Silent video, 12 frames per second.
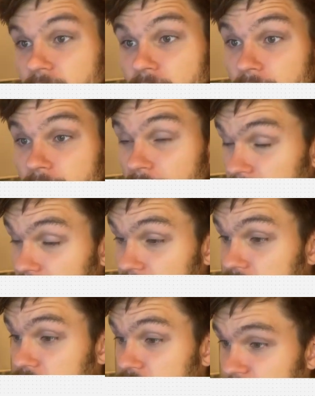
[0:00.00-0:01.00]
I think,
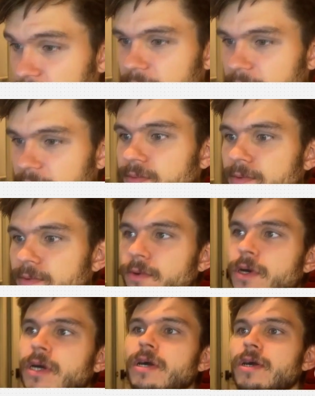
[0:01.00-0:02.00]
super helpful
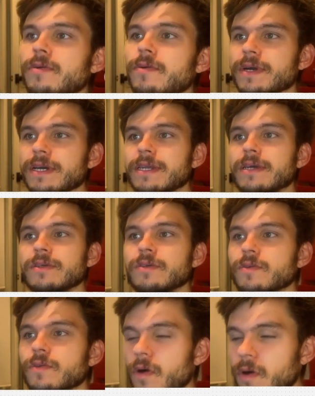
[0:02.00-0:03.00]
when
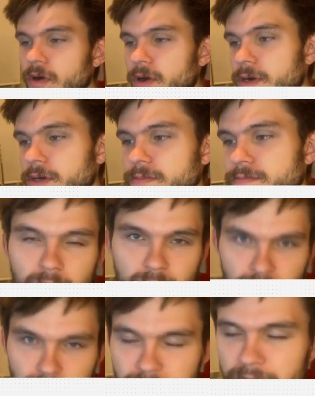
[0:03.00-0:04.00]
you are
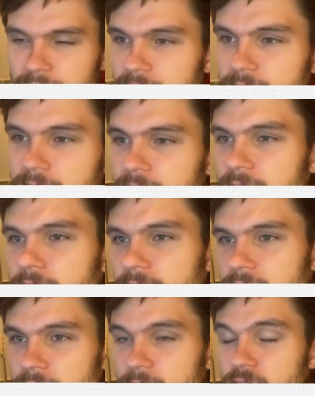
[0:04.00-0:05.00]
creating
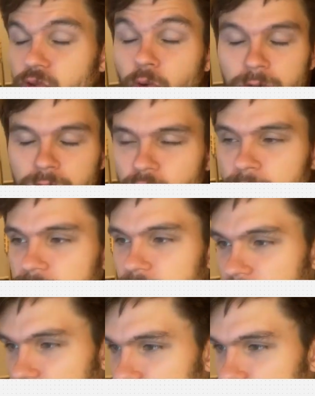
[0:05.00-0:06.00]
like short-term
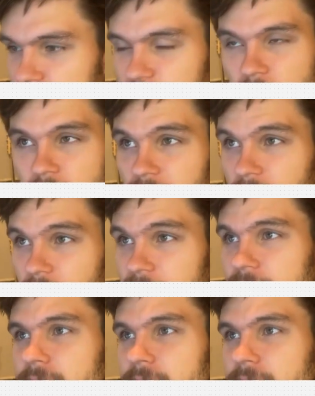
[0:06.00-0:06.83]
solutions for a client.